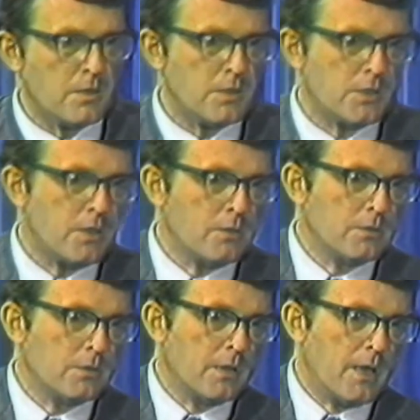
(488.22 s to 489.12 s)

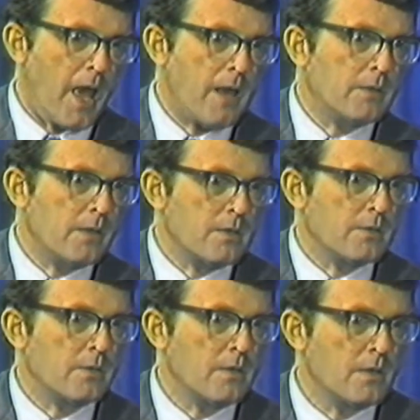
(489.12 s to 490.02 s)
skilled gang
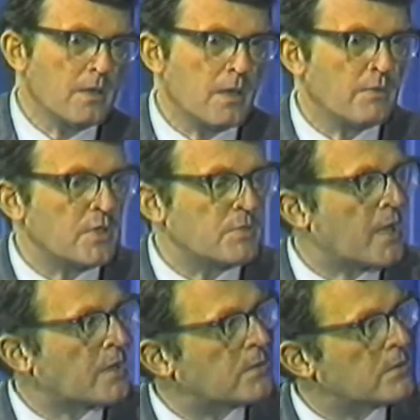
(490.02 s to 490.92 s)
leader in
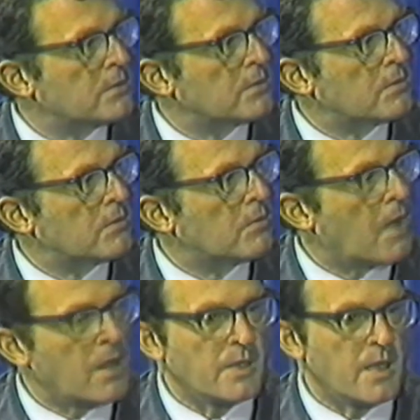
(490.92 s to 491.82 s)
respect to
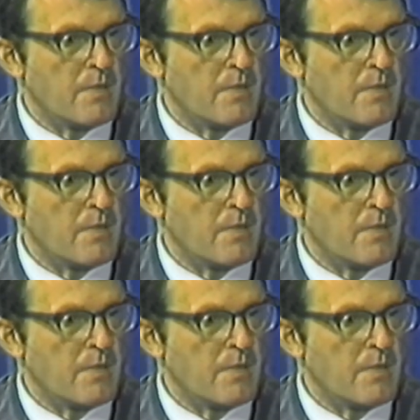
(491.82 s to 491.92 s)
quality.